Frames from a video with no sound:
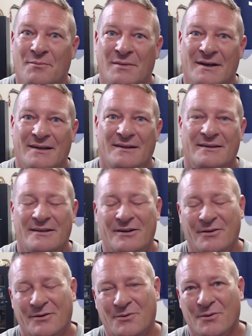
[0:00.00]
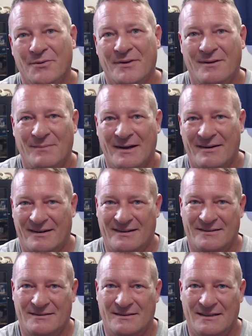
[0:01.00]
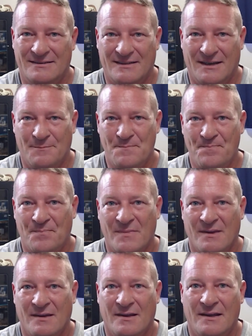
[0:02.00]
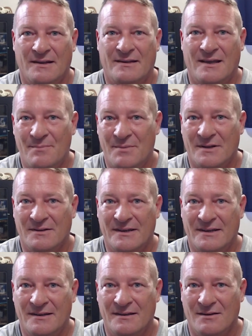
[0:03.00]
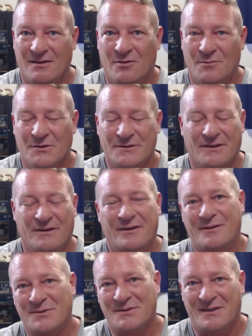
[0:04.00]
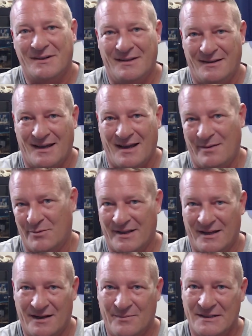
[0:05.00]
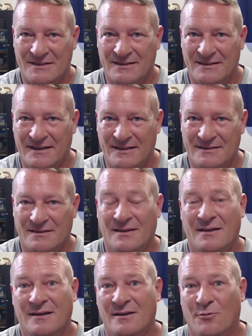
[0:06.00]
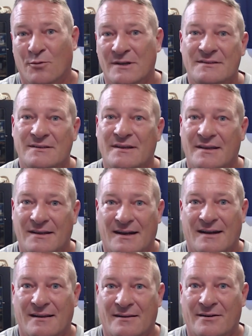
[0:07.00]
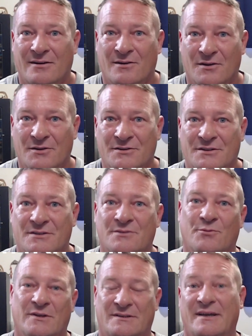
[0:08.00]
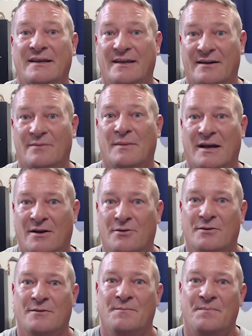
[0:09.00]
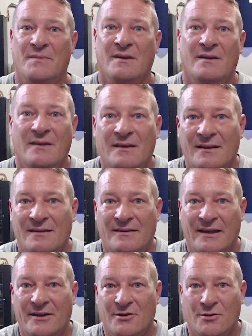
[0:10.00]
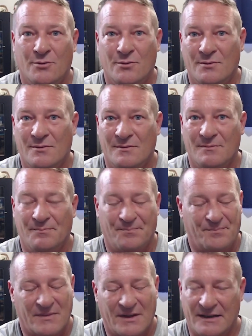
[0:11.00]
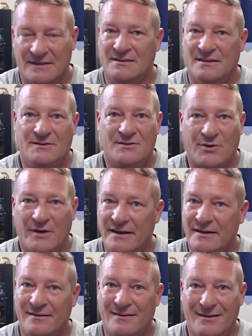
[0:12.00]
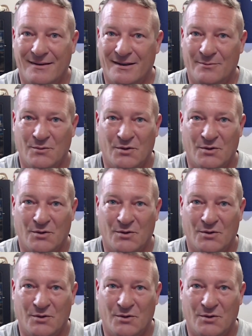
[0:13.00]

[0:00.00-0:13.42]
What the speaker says: But, the cool thing about it is that typically almost 100% of the time with any of my snakes, once they get out of their enclosures, once I get them out, they go, like I said, straight into thinking